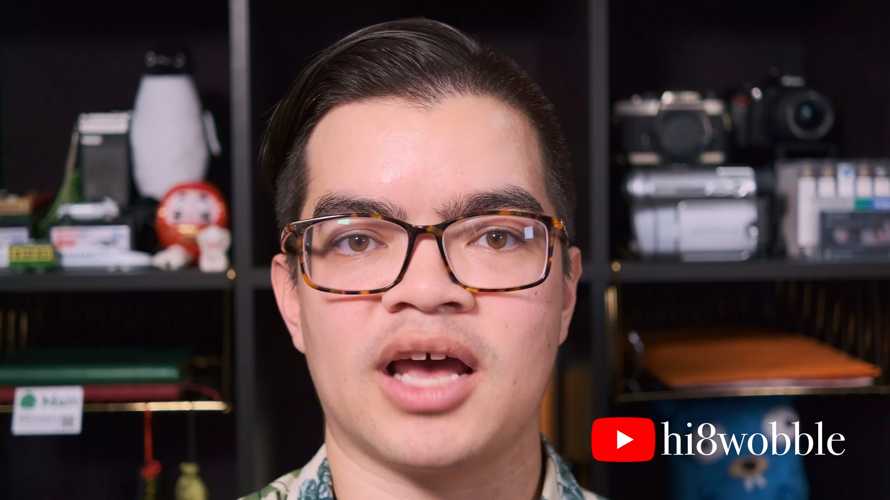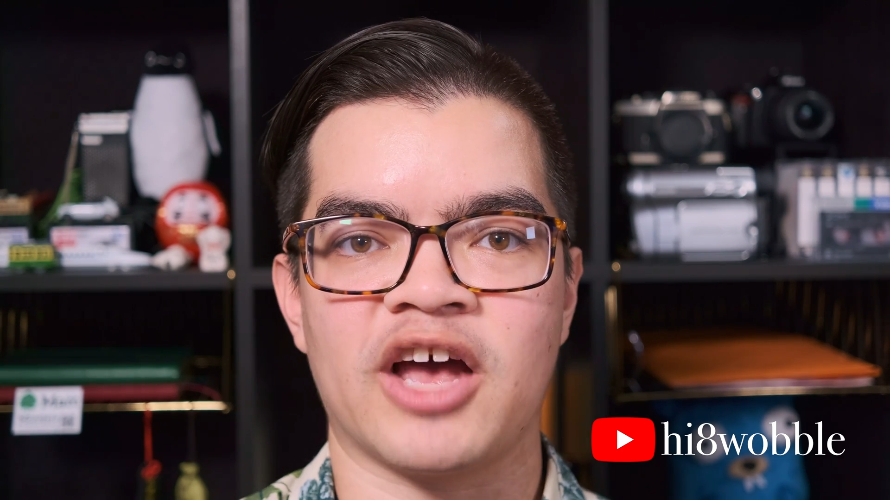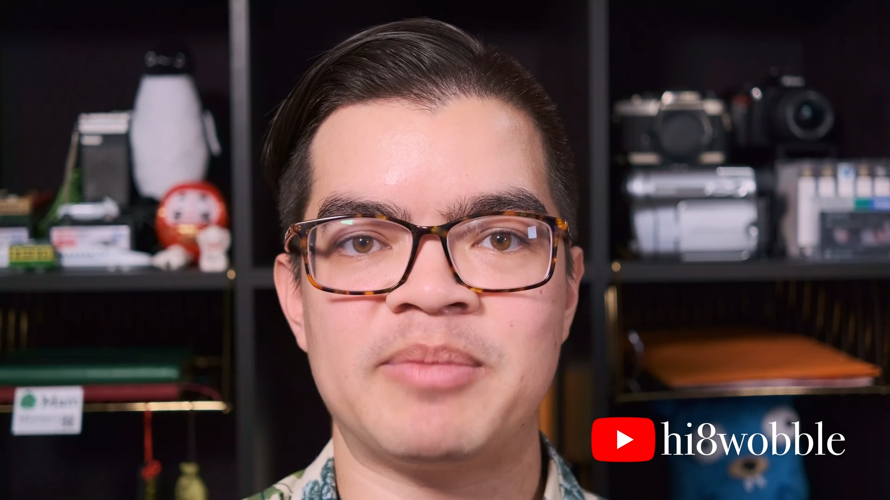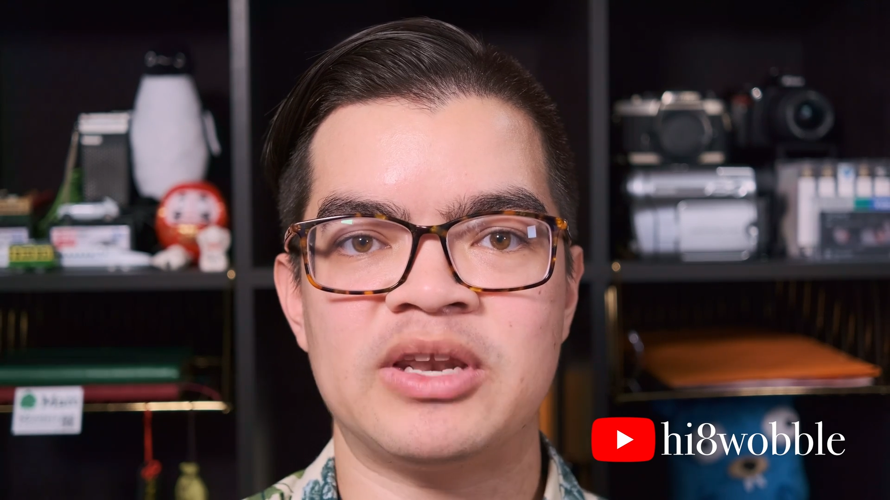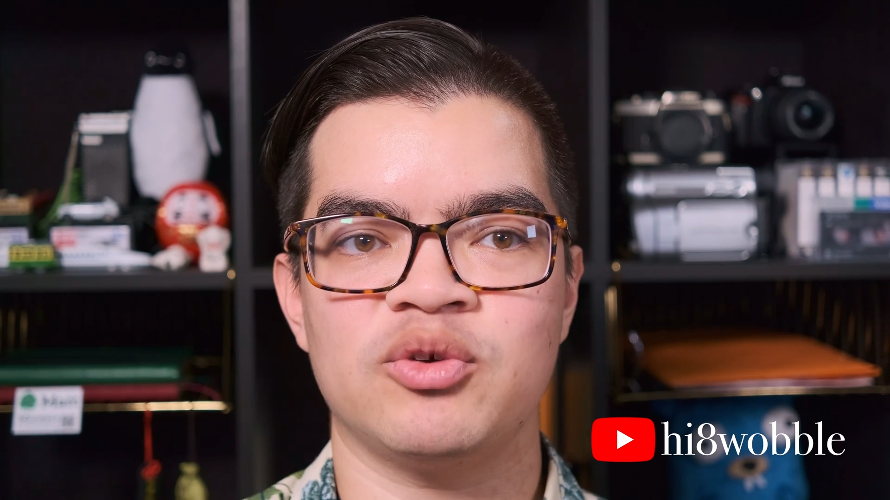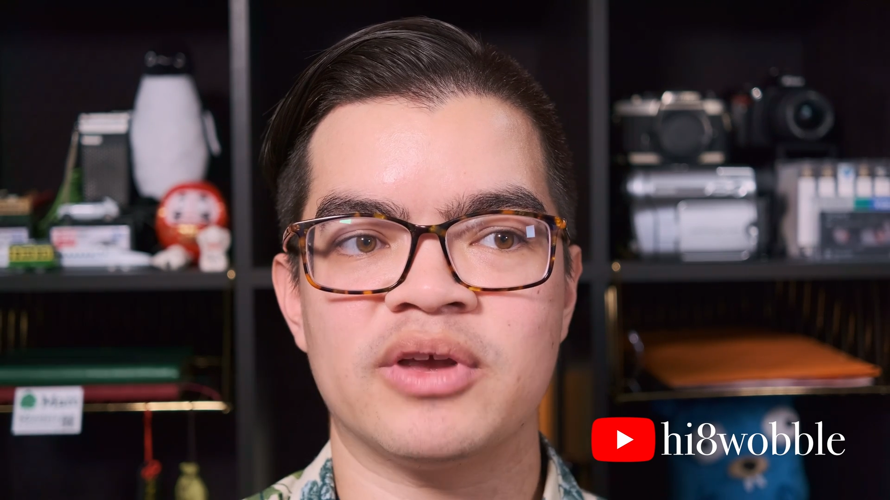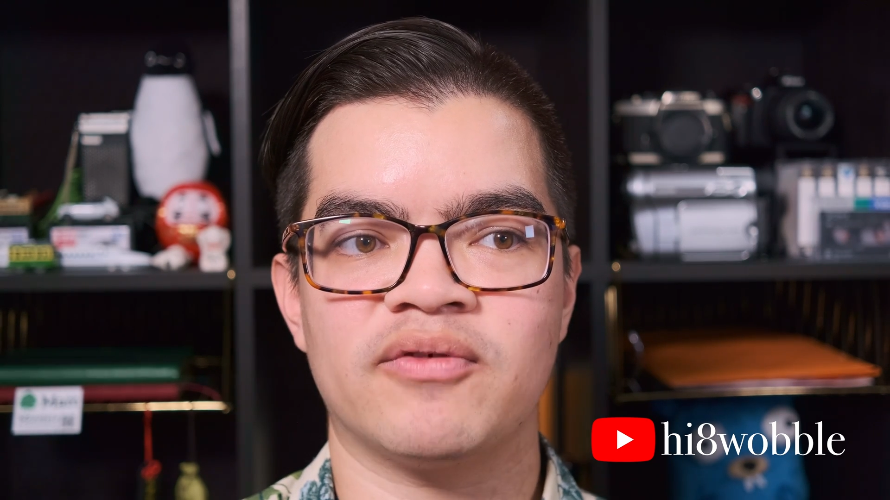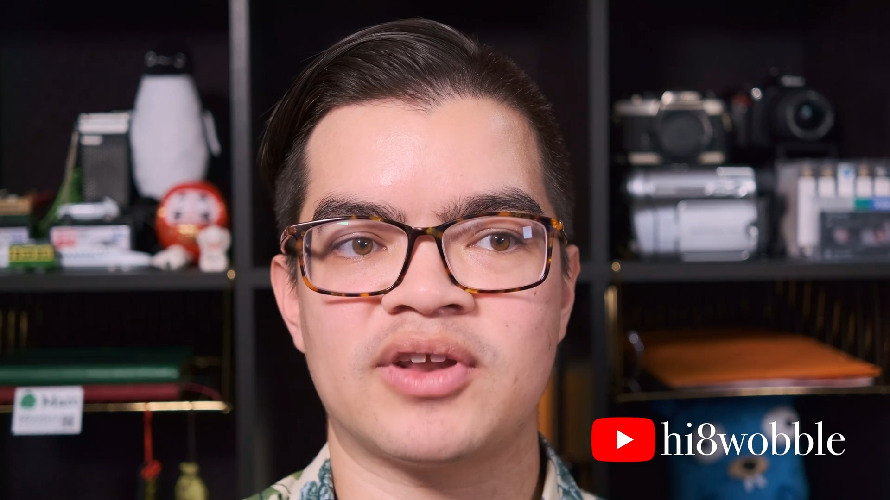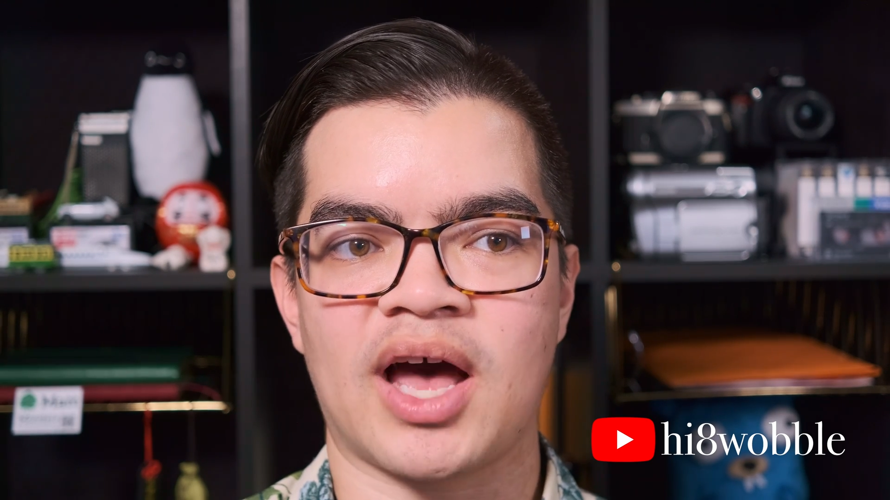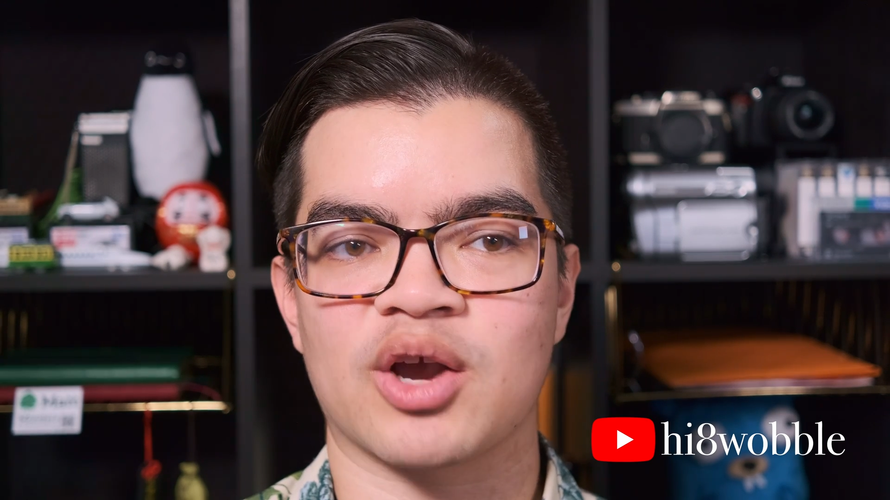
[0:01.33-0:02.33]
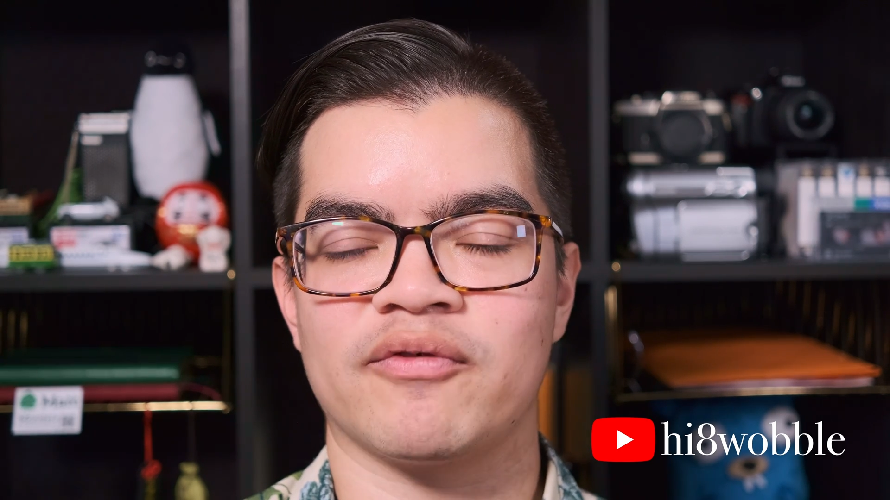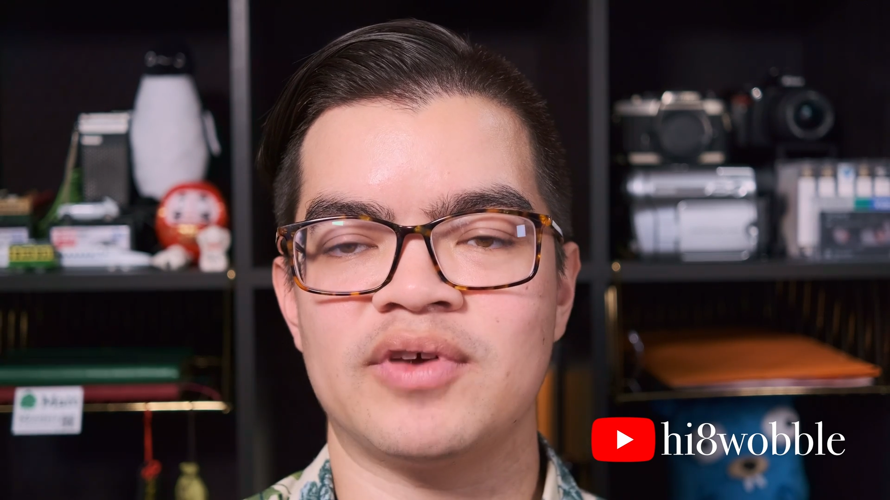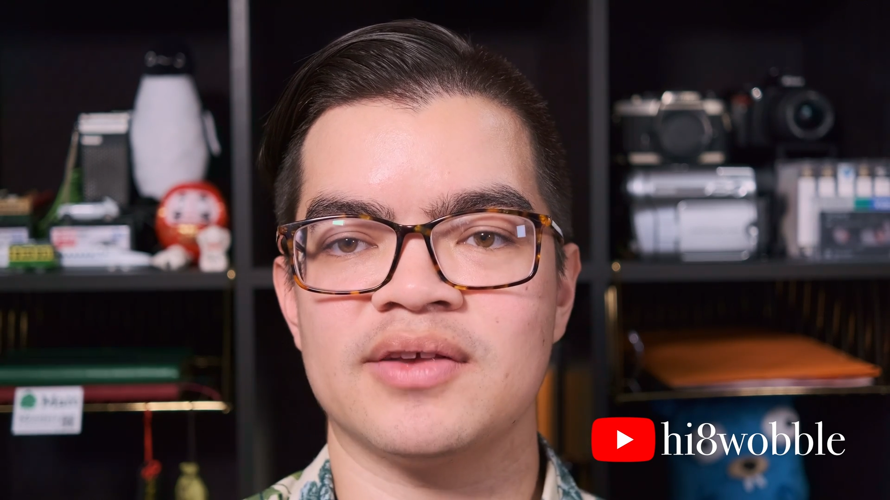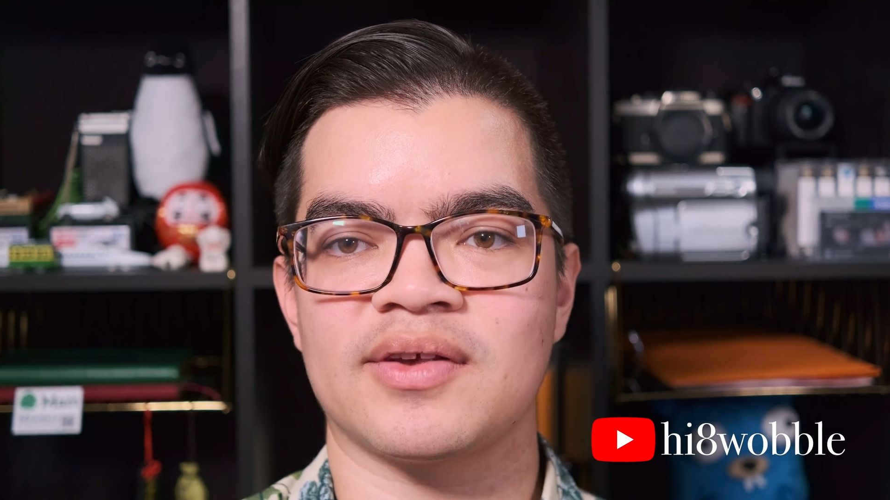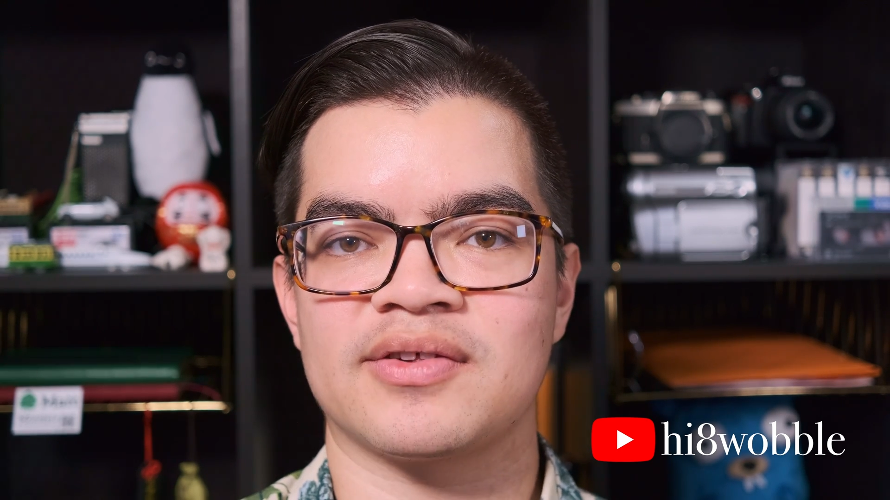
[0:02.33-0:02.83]
I've been doing
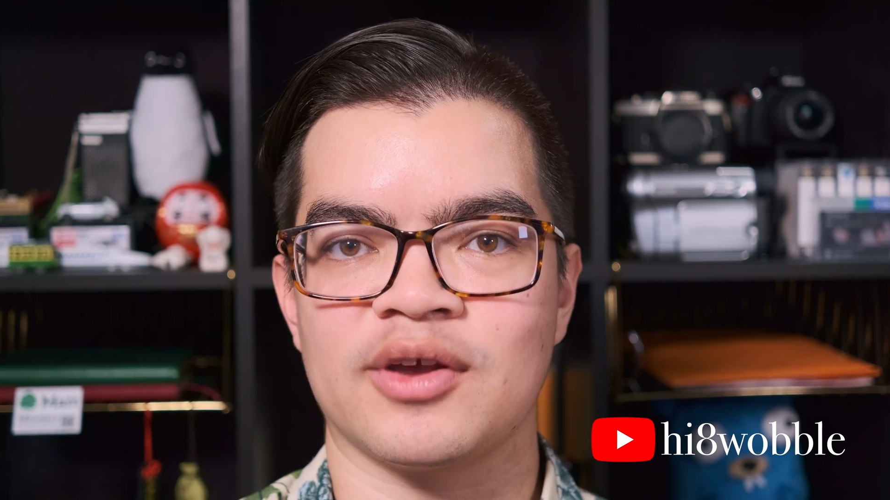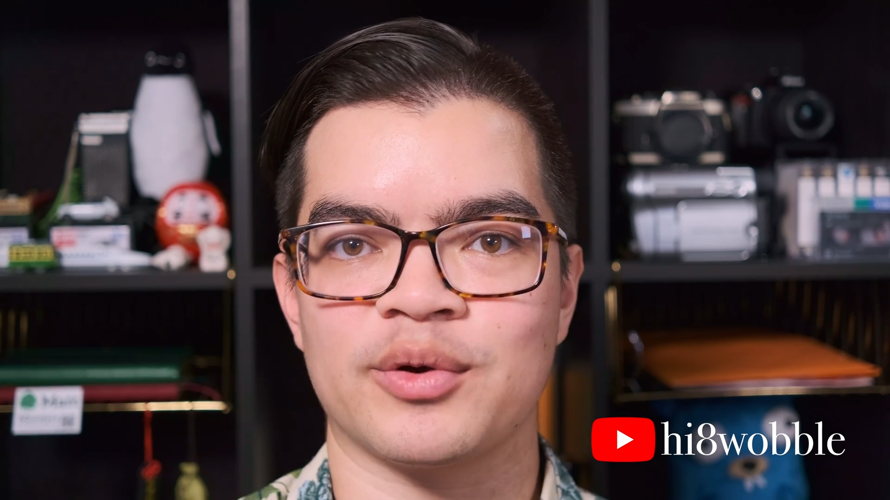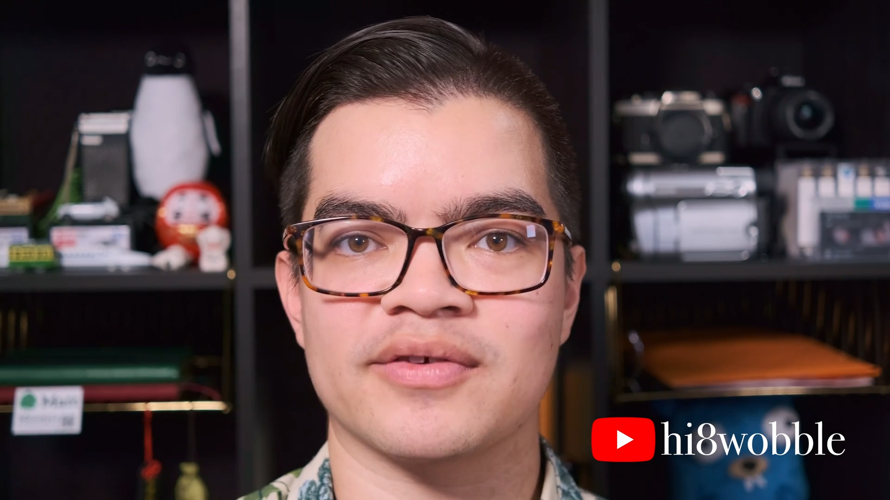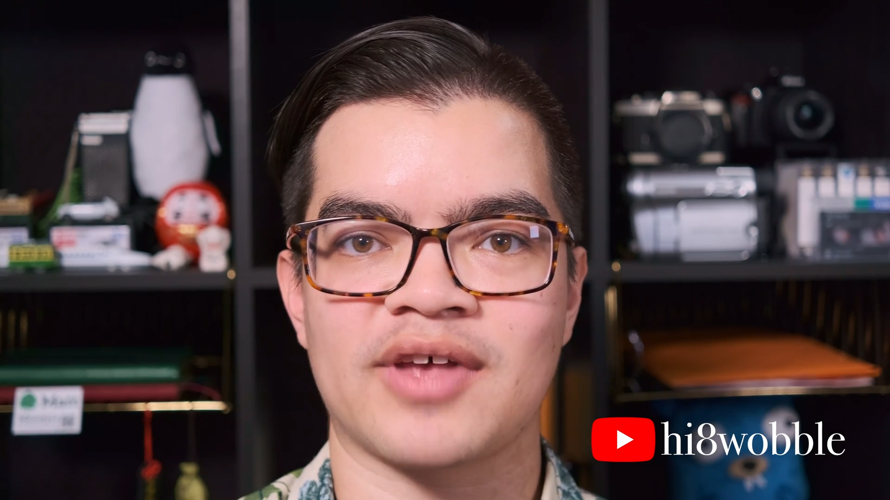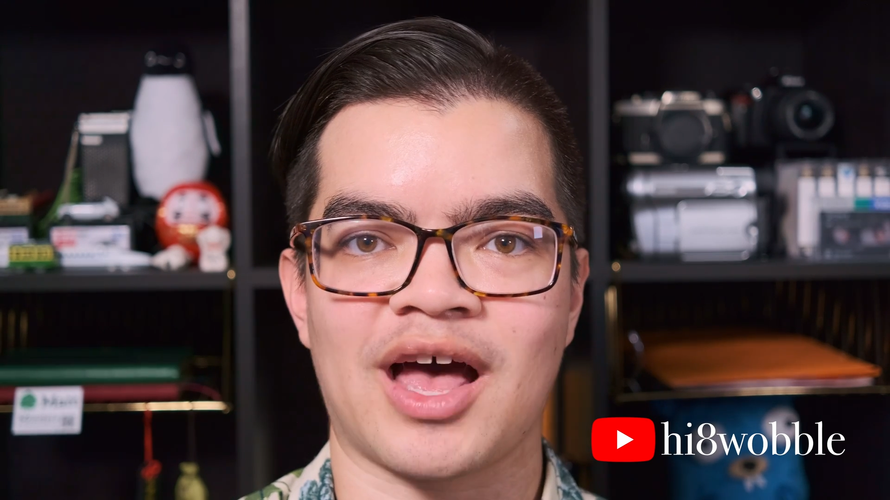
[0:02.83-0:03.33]
photography as a serious